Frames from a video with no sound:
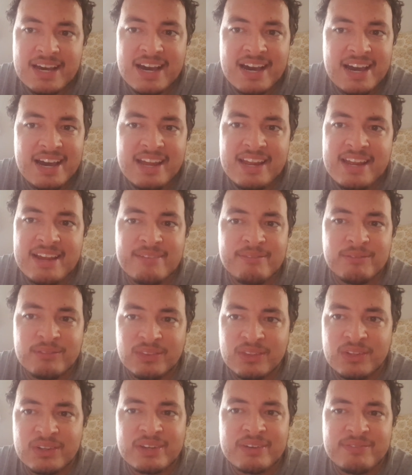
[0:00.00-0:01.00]
I am
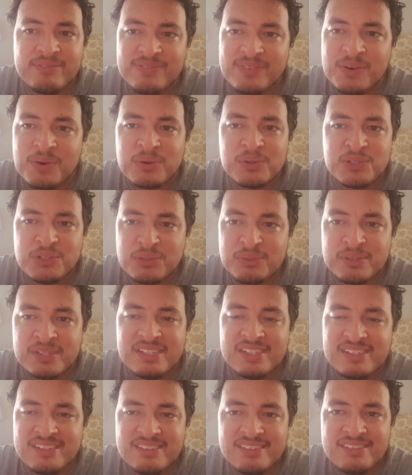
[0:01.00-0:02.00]
looking forward to it.